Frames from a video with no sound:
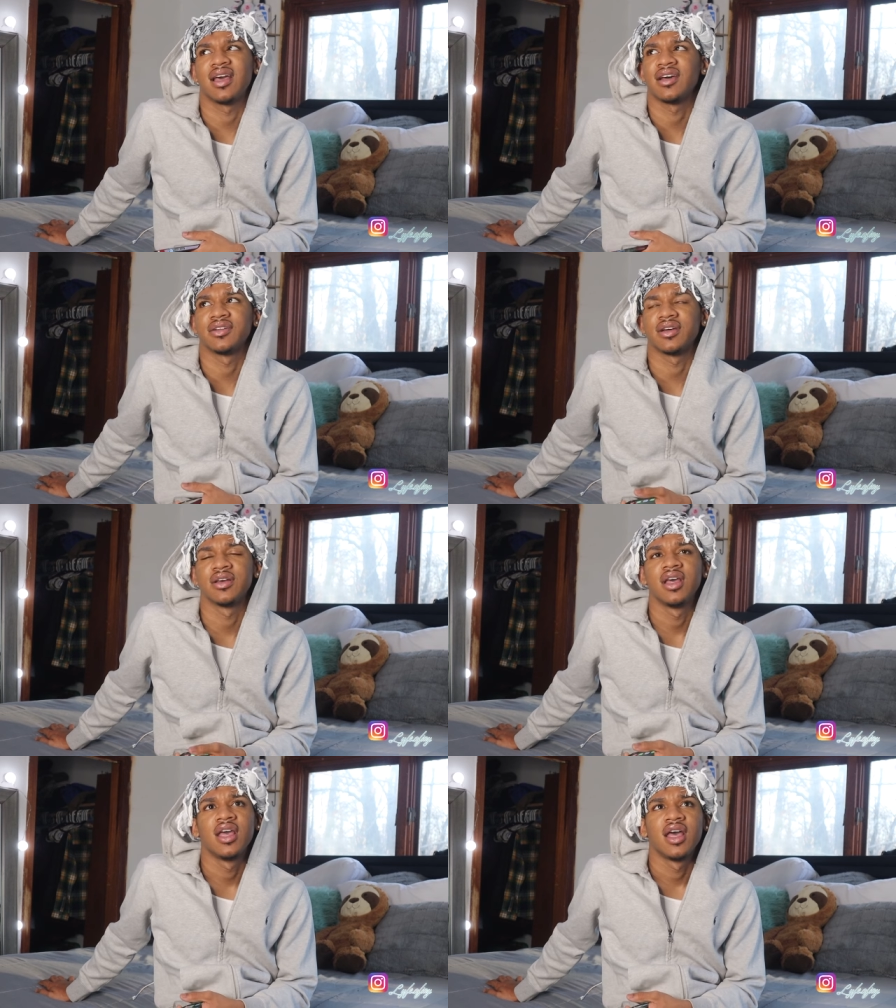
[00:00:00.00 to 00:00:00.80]
I don't know.
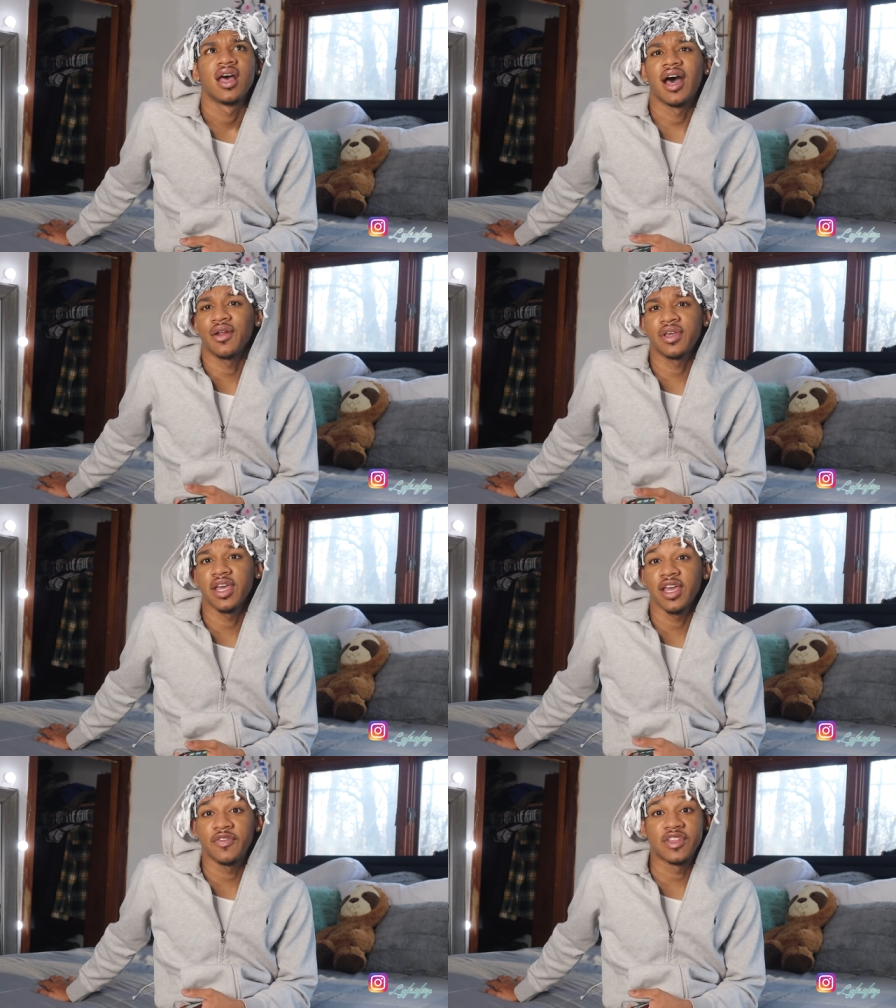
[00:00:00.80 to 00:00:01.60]
I don't
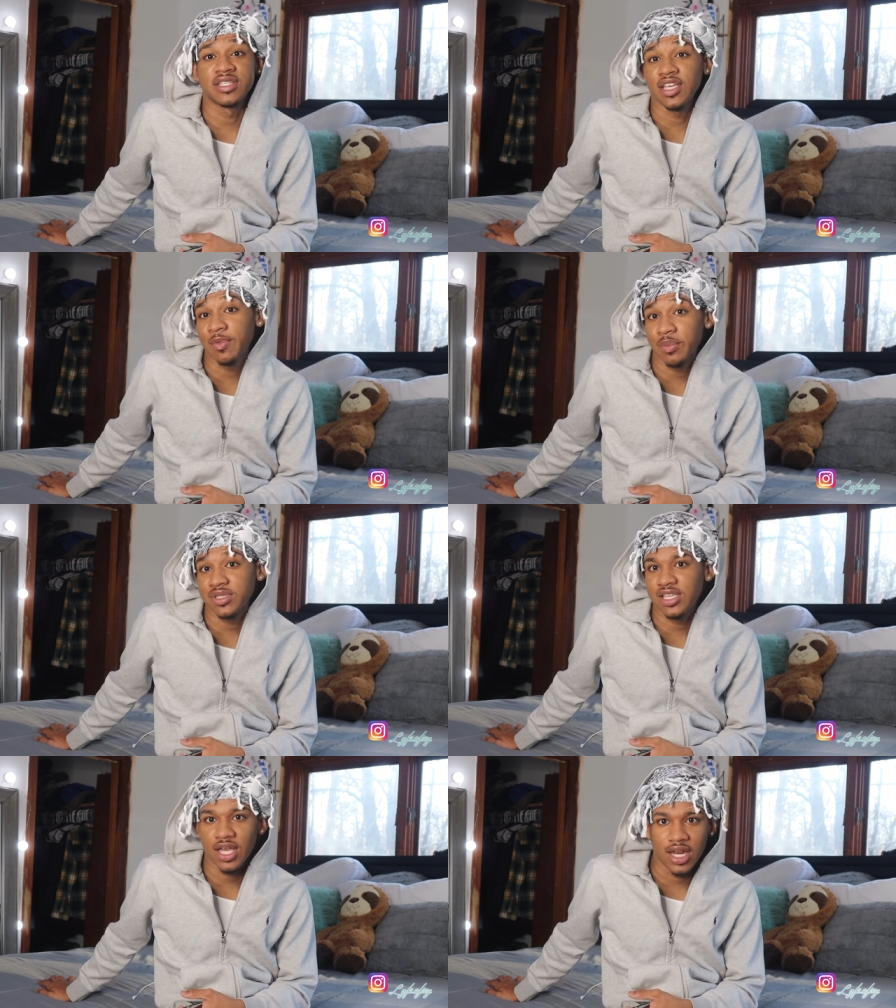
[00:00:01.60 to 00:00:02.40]
care if the team
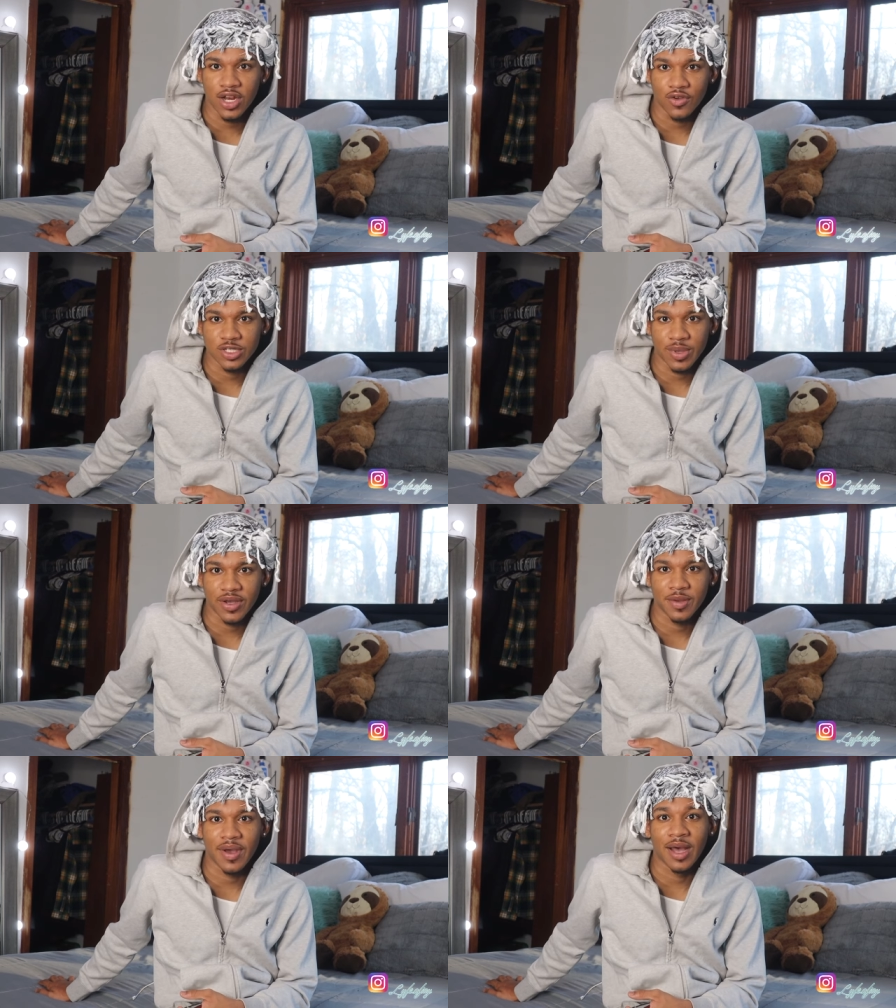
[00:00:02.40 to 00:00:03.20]
members see it and they knows
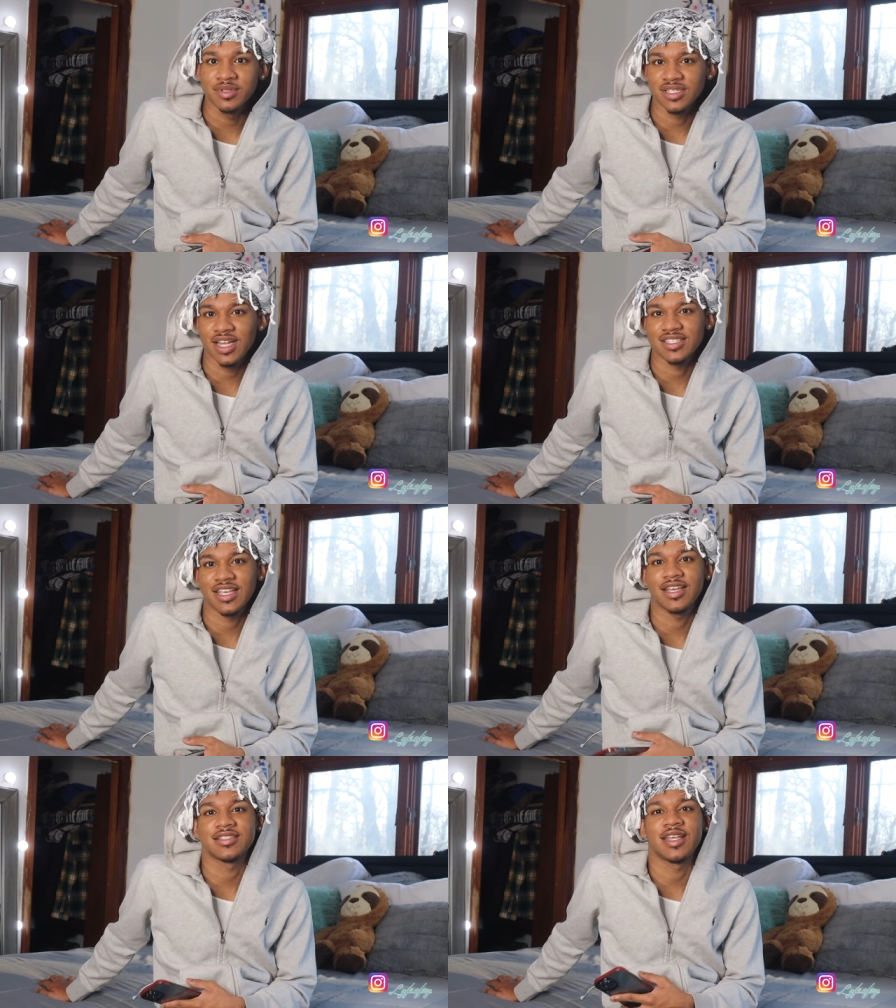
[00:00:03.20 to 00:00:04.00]
about him. I'm just not
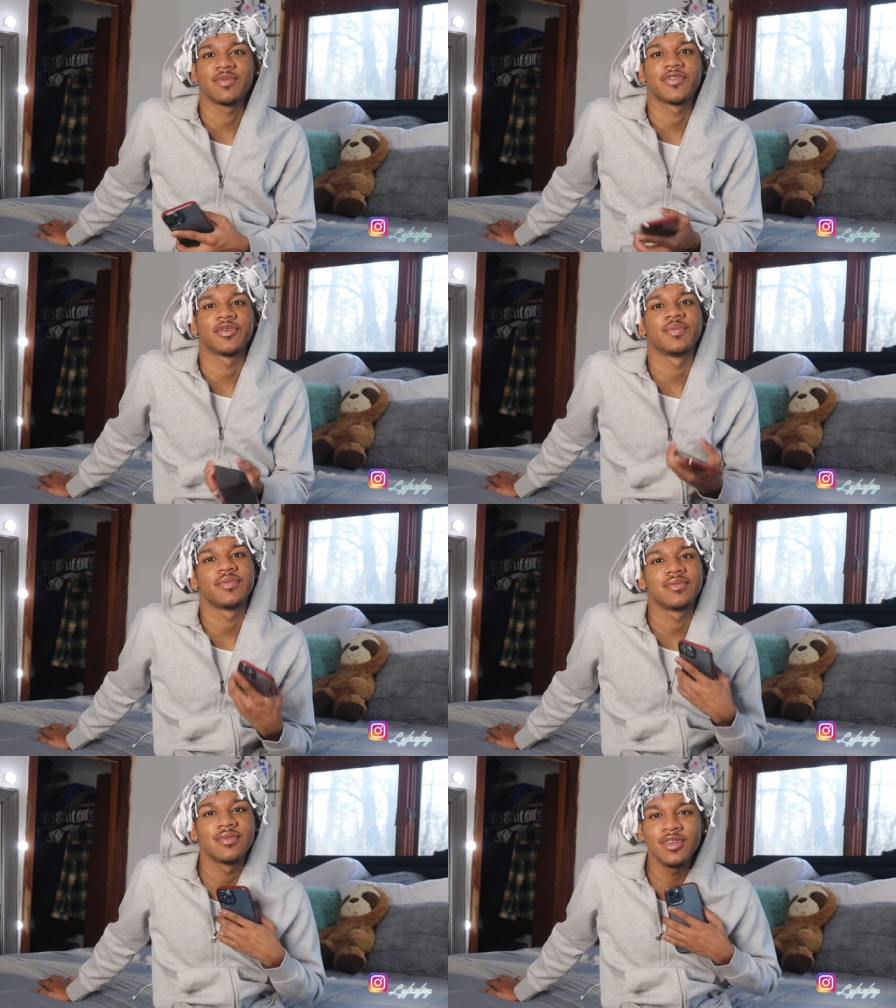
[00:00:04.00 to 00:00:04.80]
saying his name for,
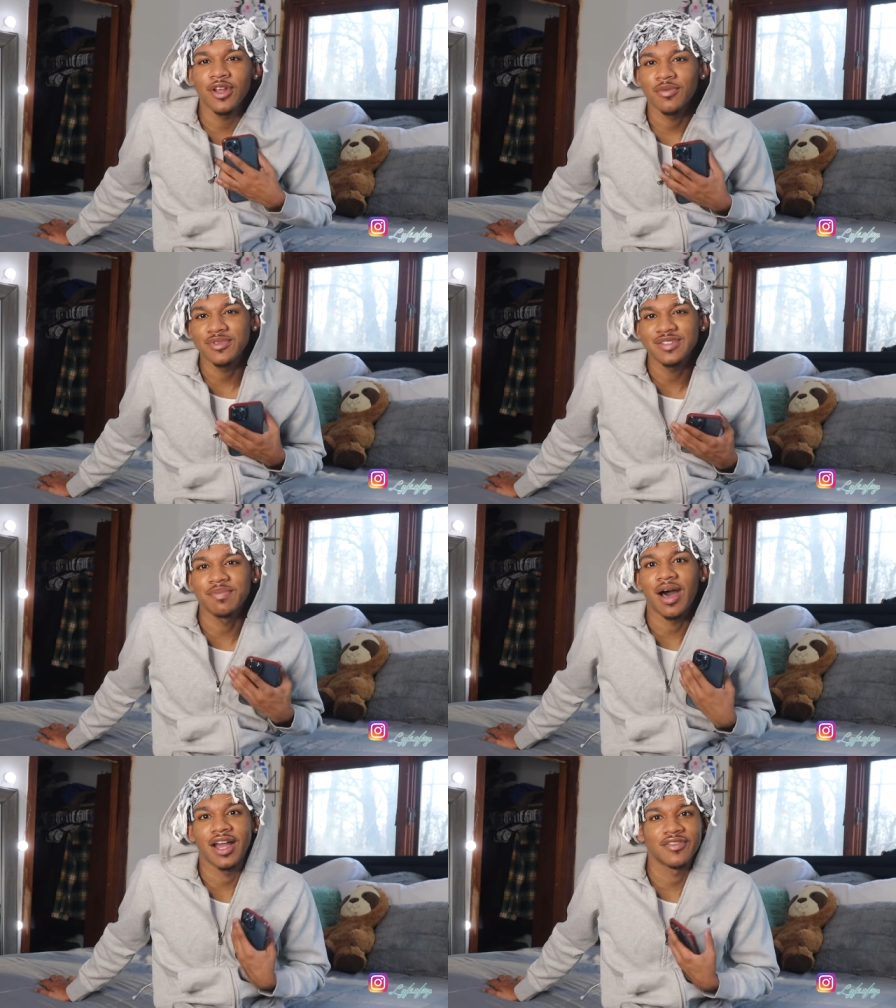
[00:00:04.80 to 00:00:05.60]
you know, just
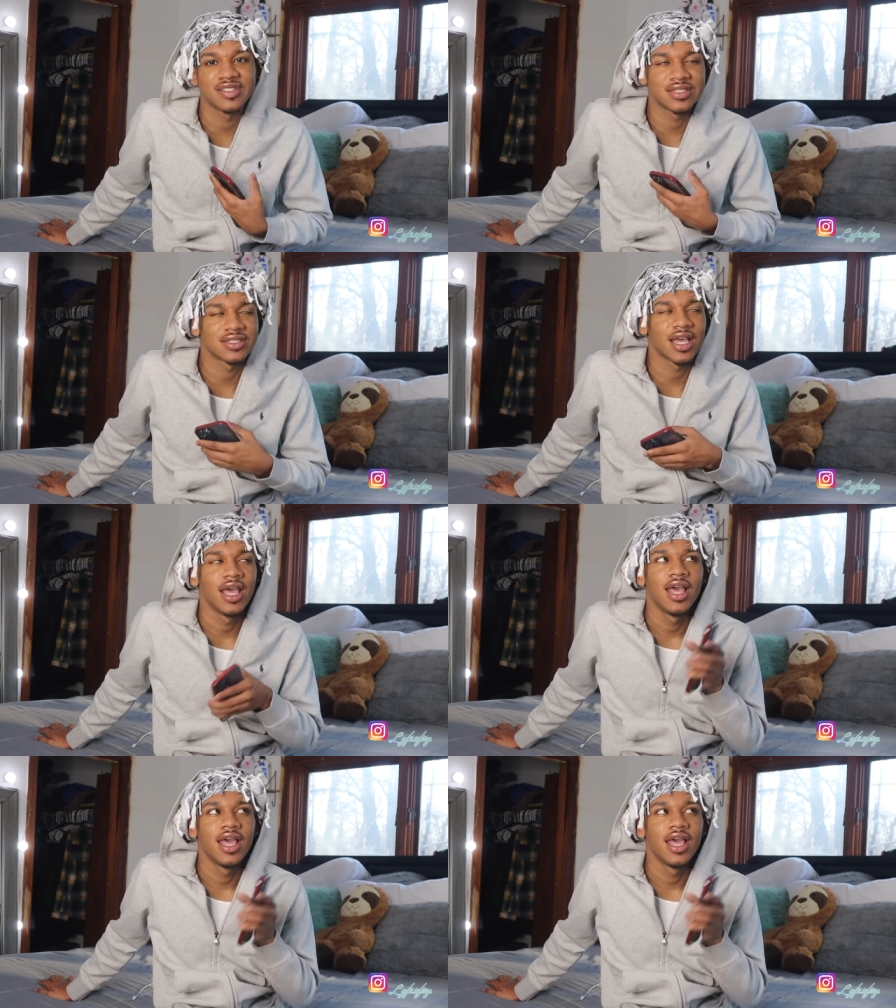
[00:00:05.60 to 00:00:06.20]
my reasons.